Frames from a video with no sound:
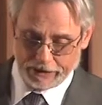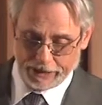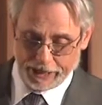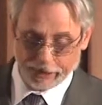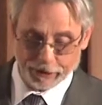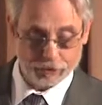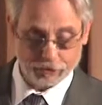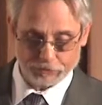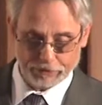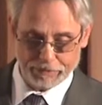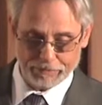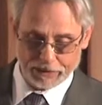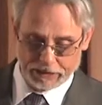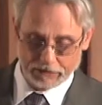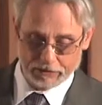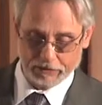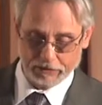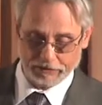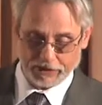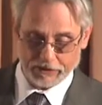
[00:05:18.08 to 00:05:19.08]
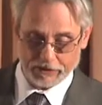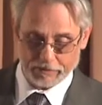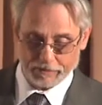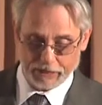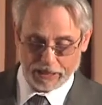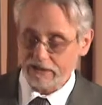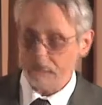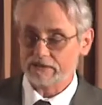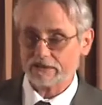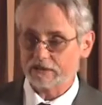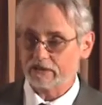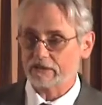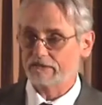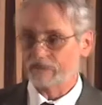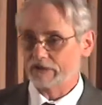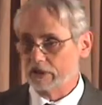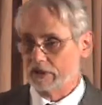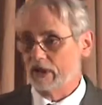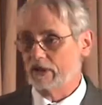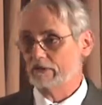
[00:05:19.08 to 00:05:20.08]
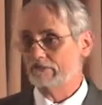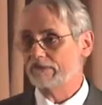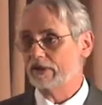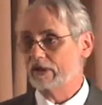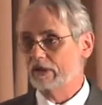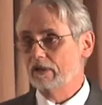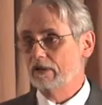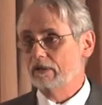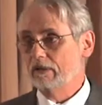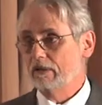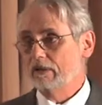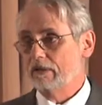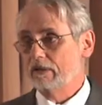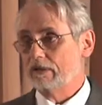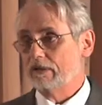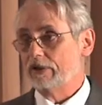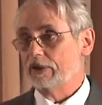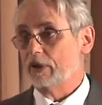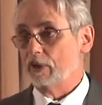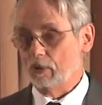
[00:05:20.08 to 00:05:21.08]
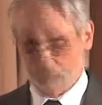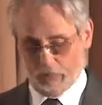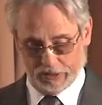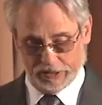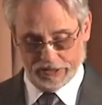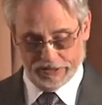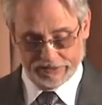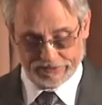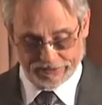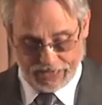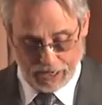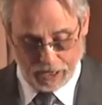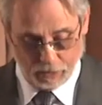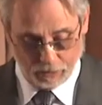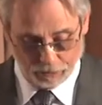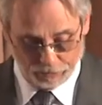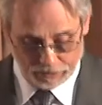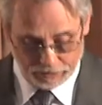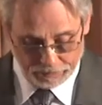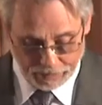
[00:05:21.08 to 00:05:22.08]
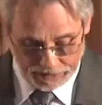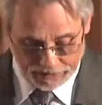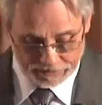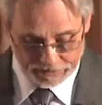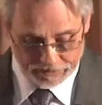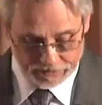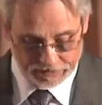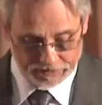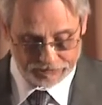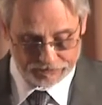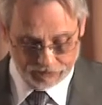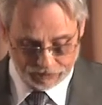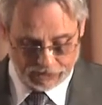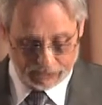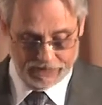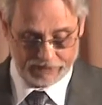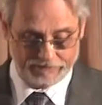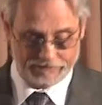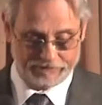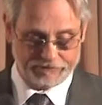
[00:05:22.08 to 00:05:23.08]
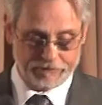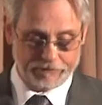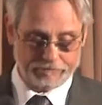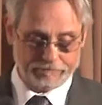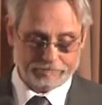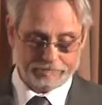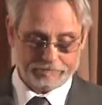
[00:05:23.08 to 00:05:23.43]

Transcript: and to rebuild on the basis of love, the only sound basis for life.